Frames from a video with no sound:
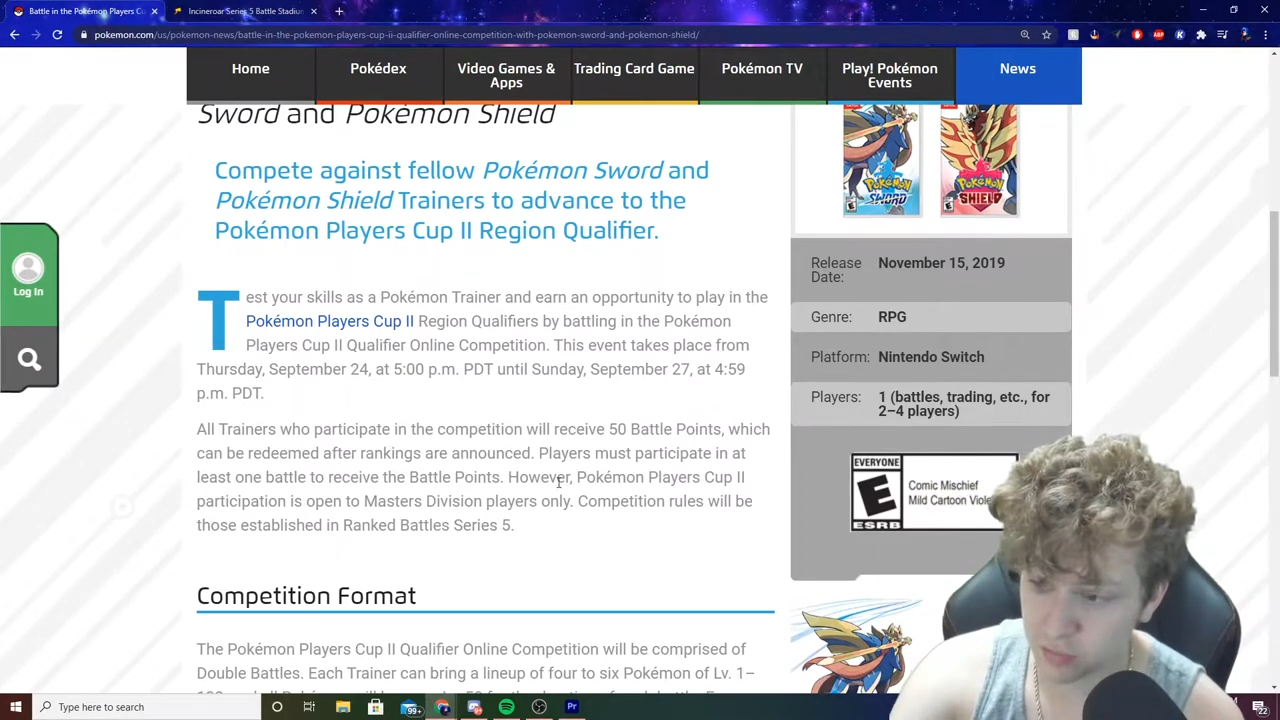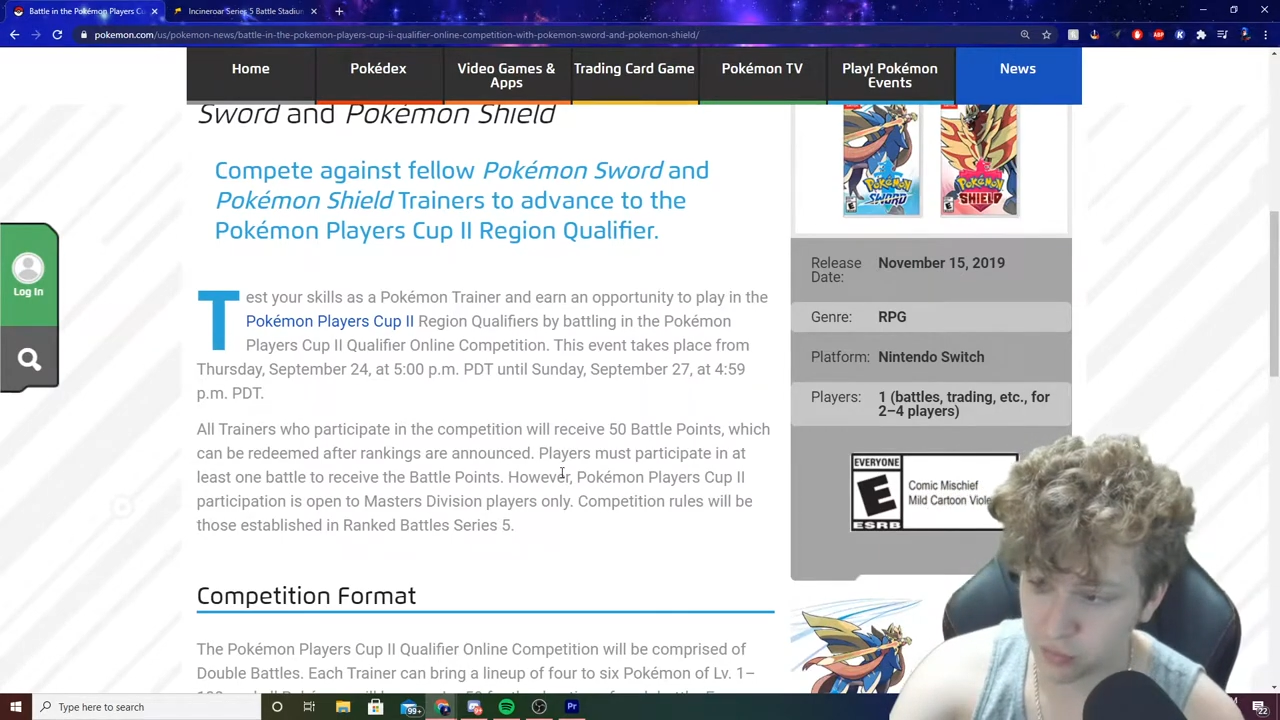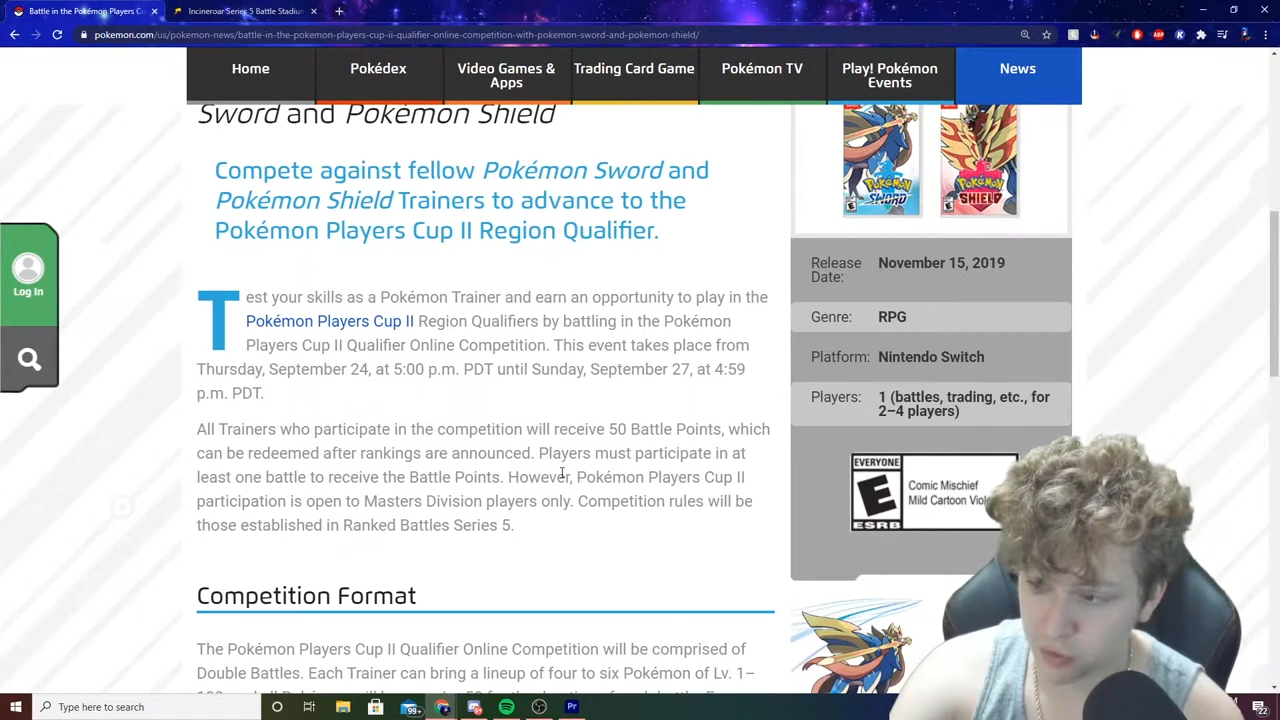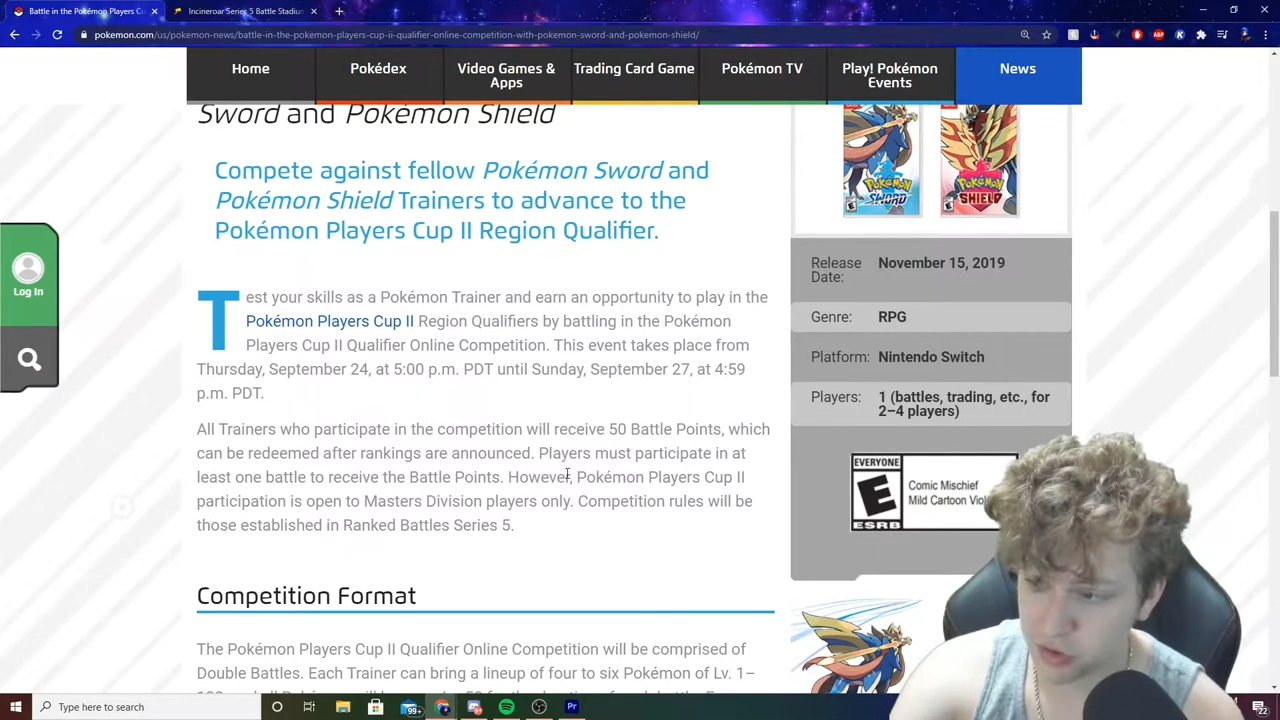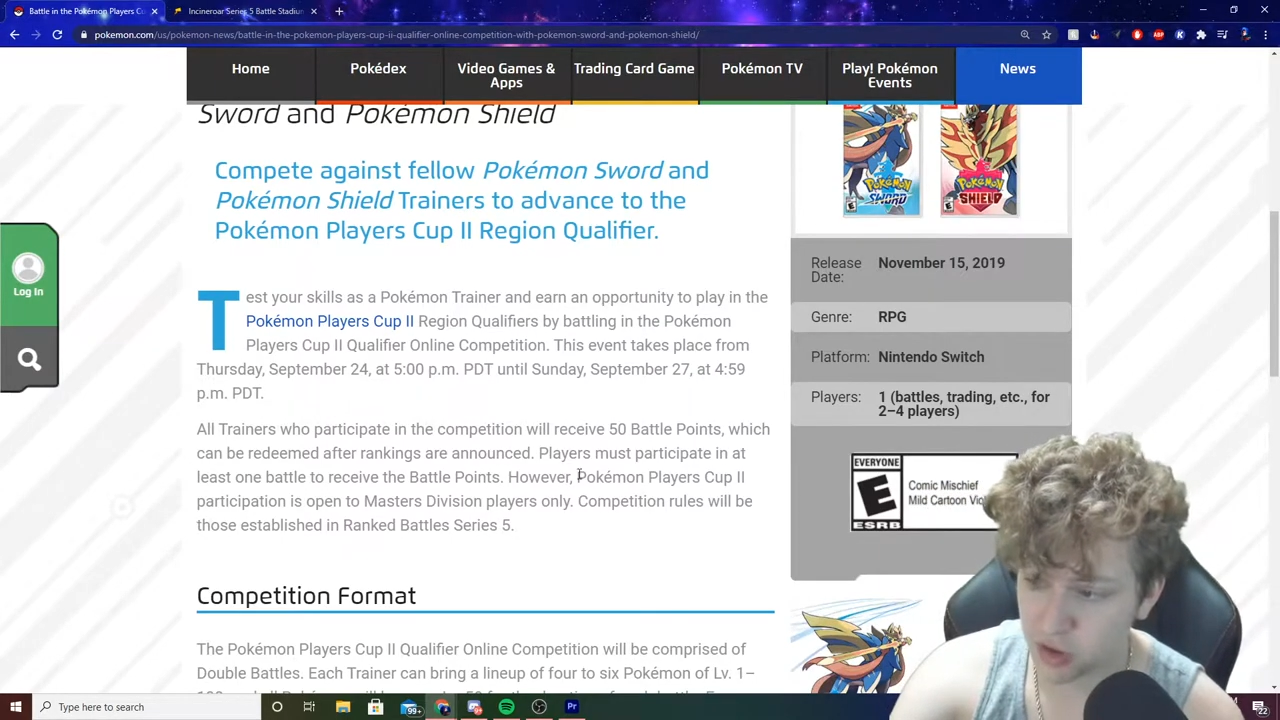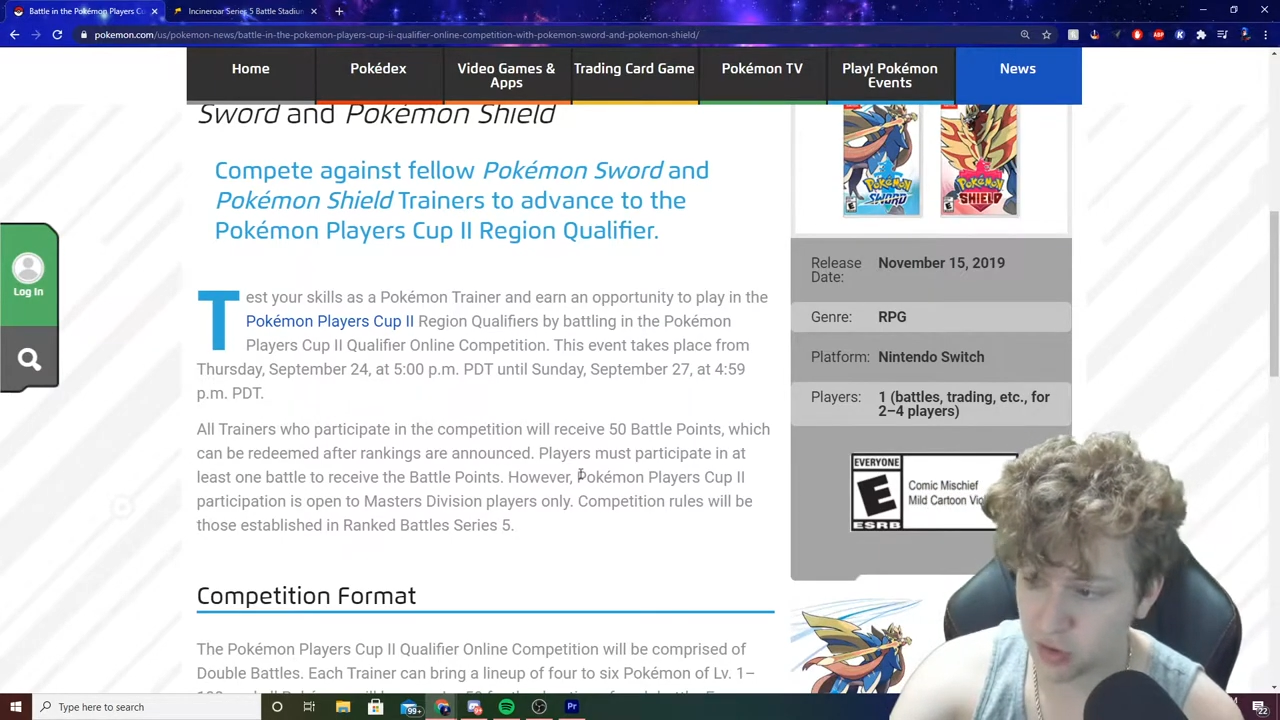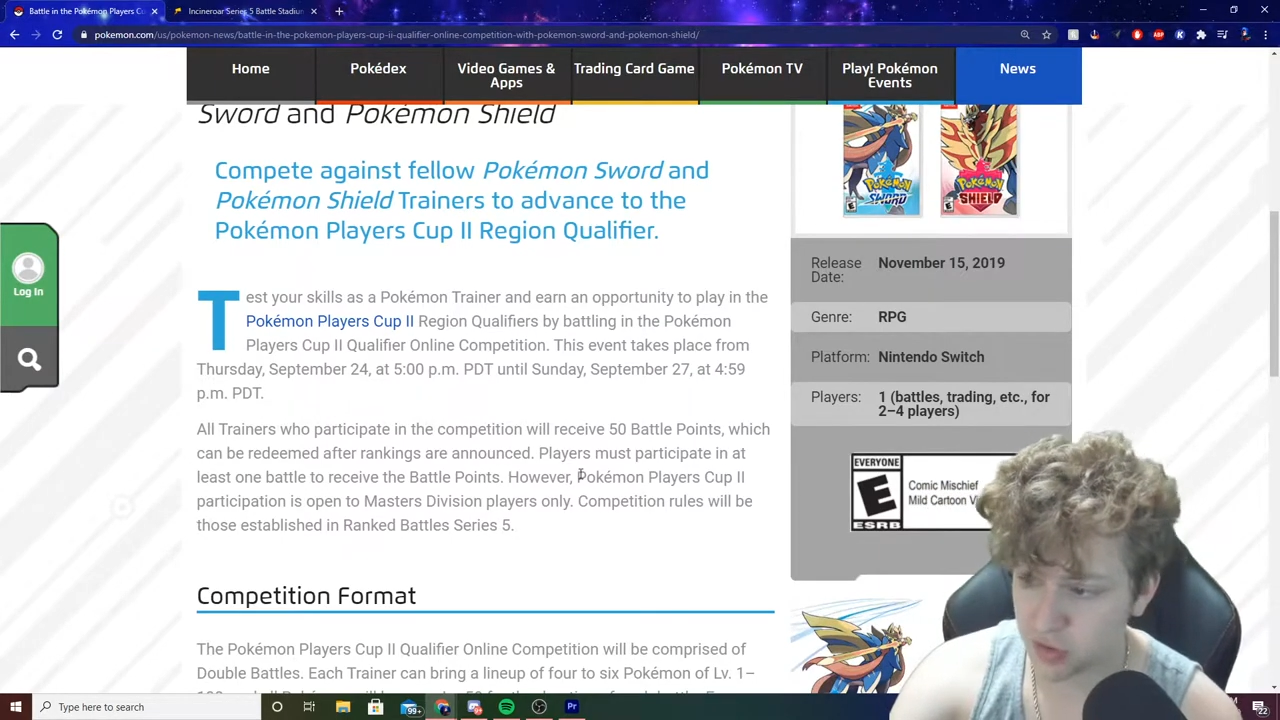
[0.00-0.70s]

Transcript: first off,